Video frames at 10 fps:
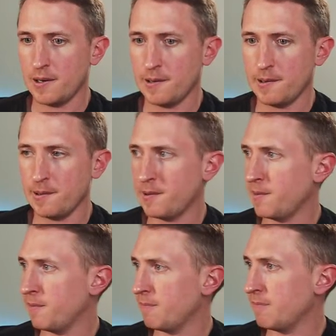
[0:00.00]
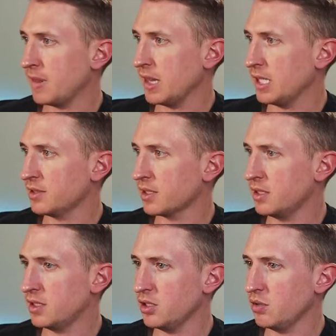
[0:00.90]
let's
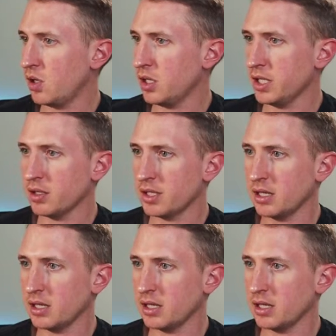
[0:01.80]
continue on here.